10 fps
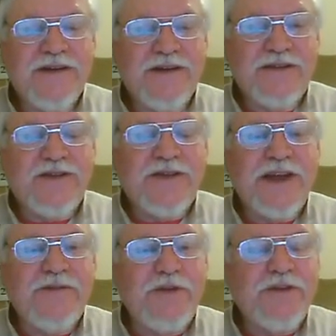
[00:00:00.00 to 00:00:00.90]
Just think
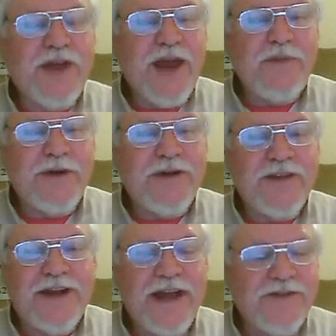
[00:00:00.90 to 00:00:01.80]
of what's happened in the
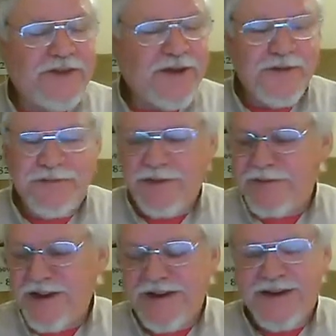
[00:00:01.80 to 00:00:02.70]
last 10 or
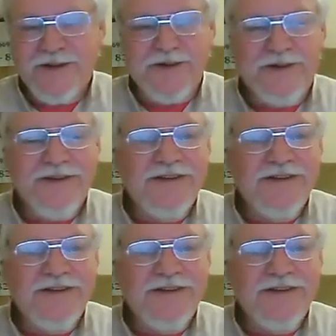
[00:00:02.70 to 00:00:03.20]
15 years.